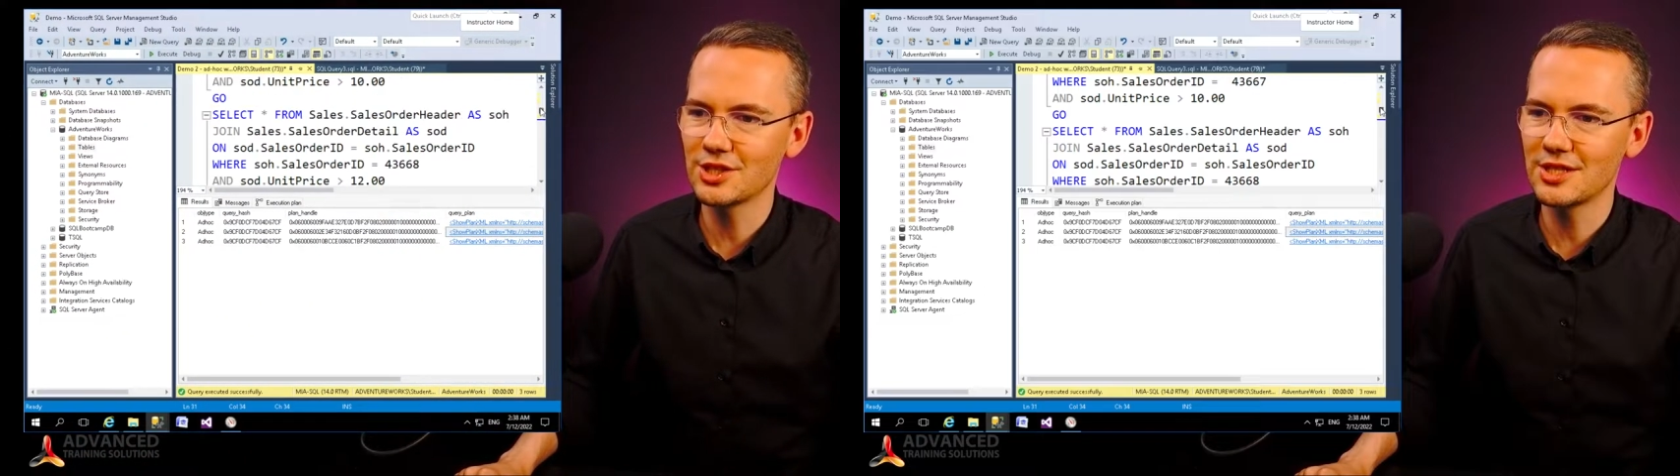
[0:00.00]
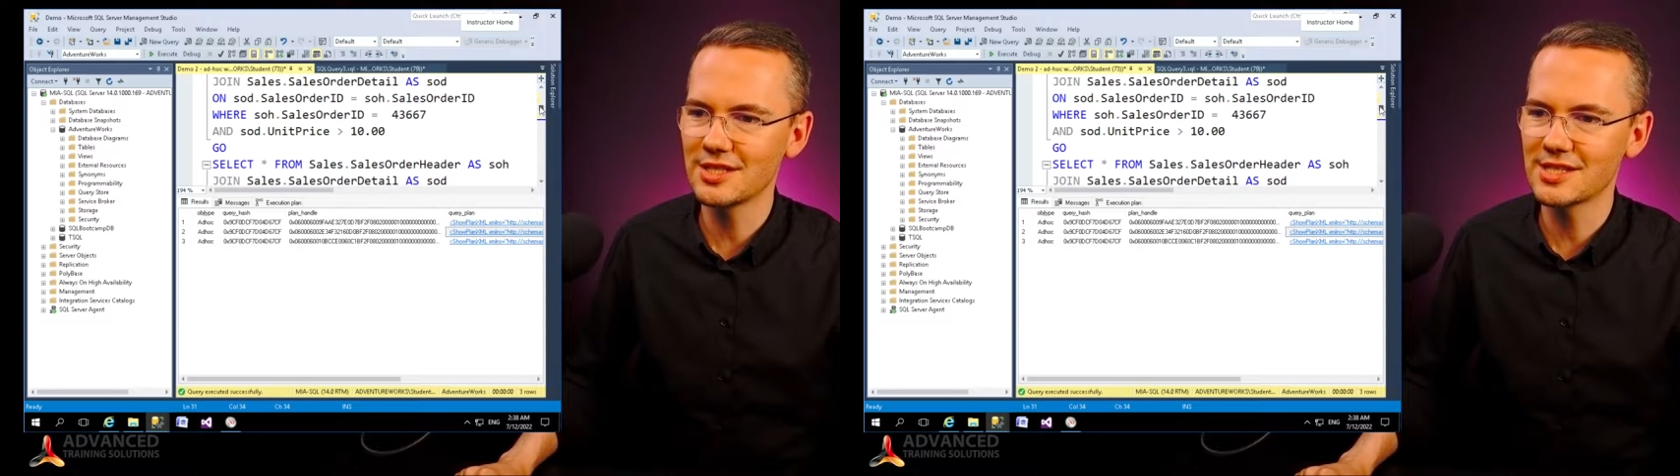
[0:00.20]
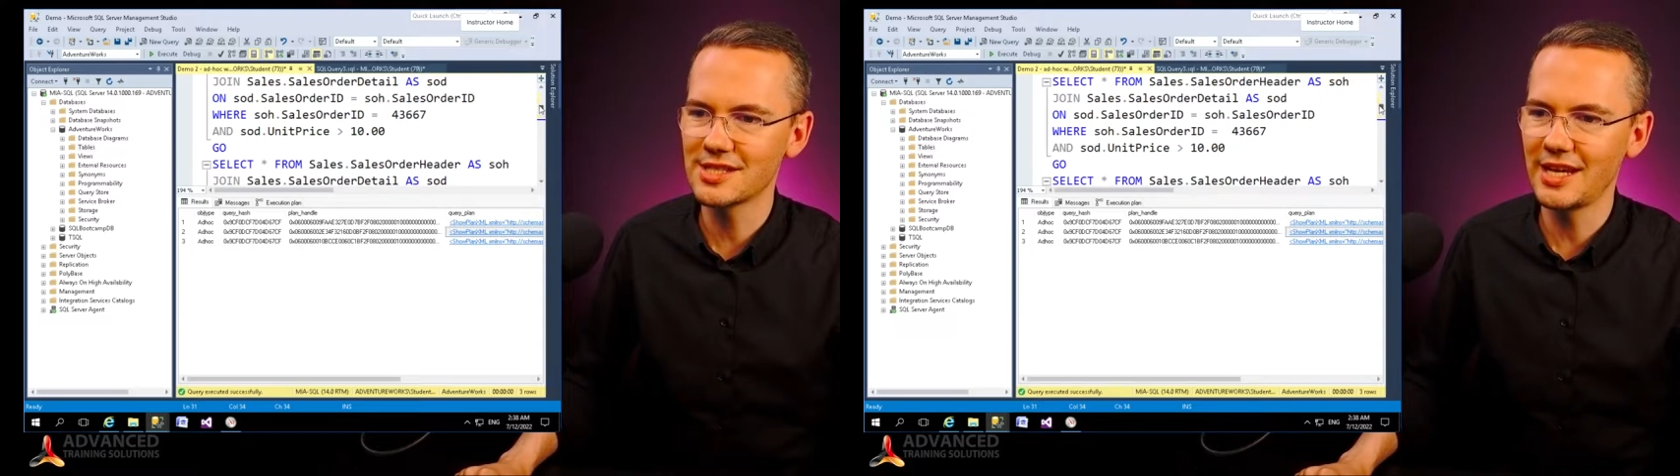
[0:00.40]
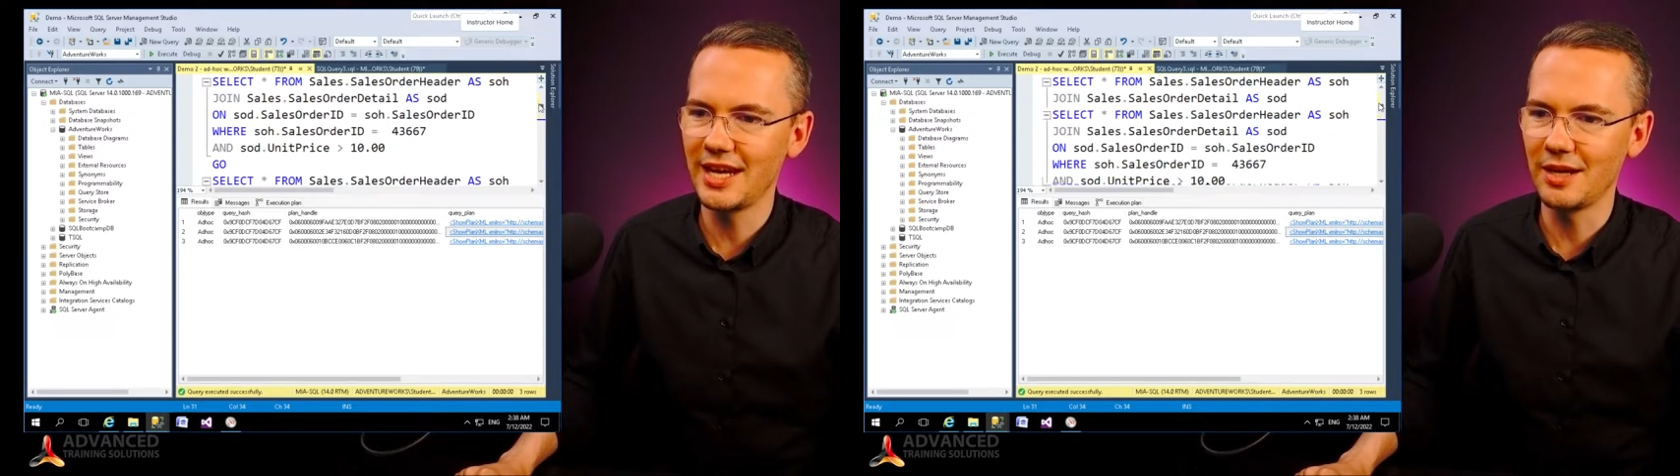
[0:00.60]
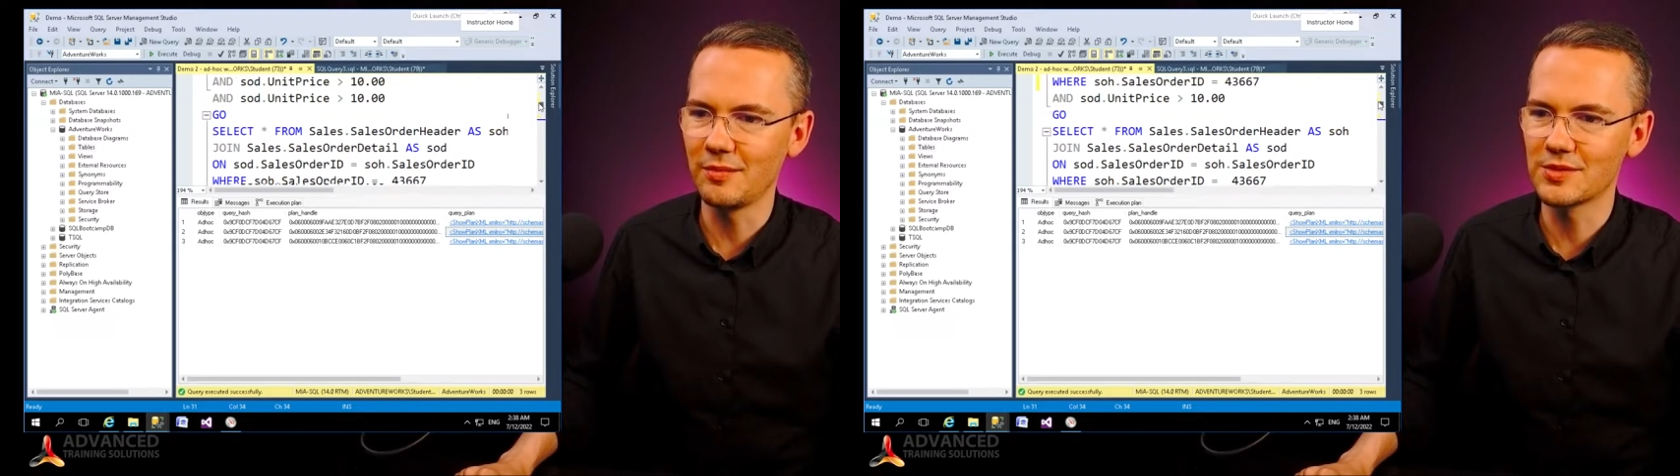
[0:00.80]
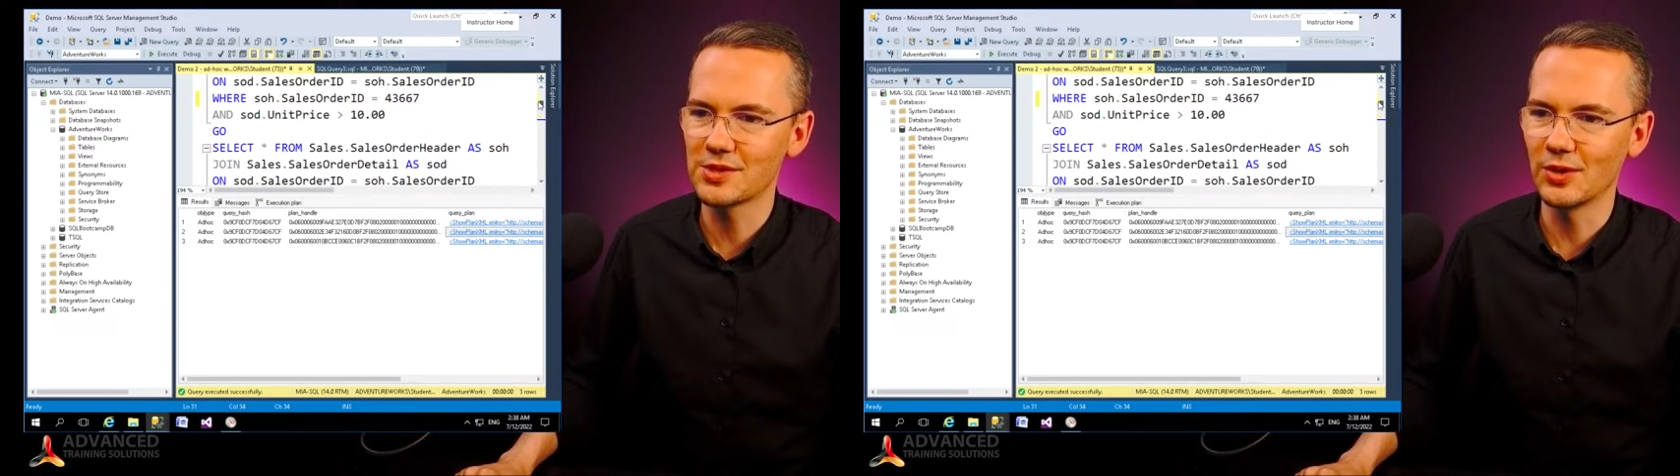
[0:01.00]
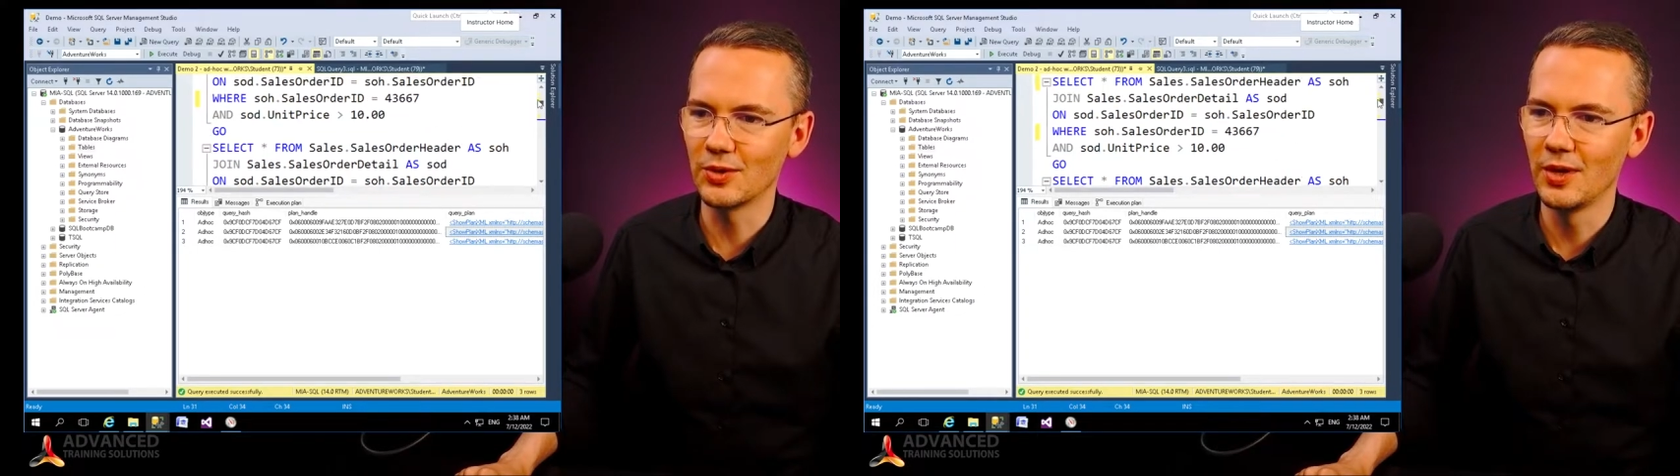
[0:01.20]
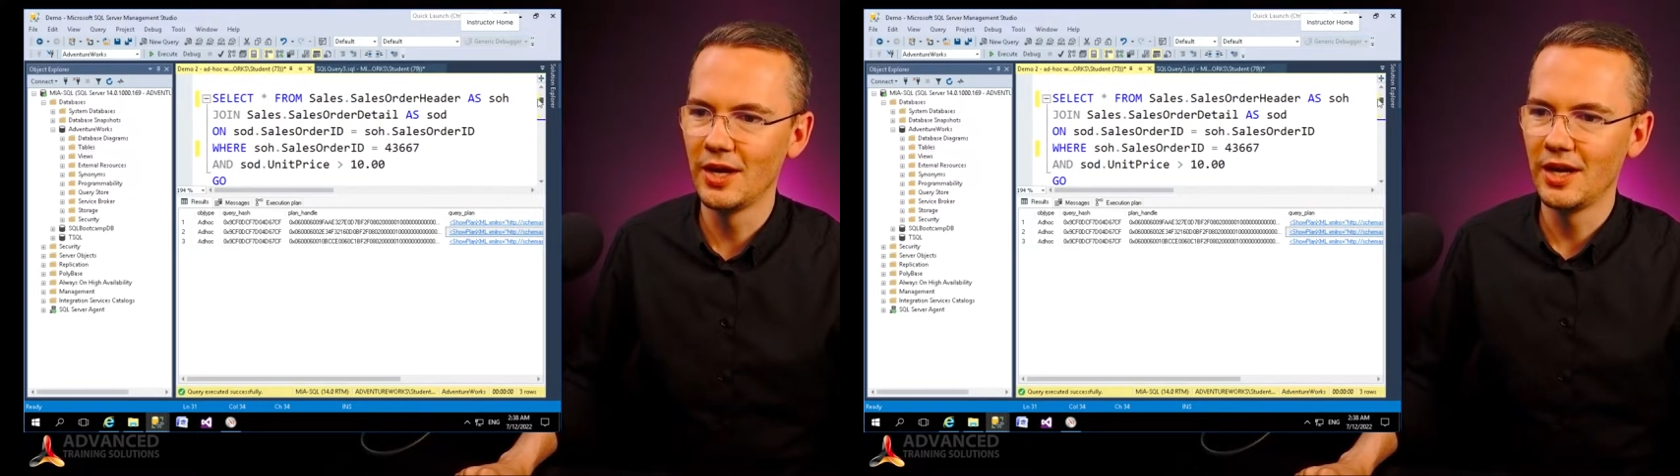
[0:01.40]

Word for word: the same, so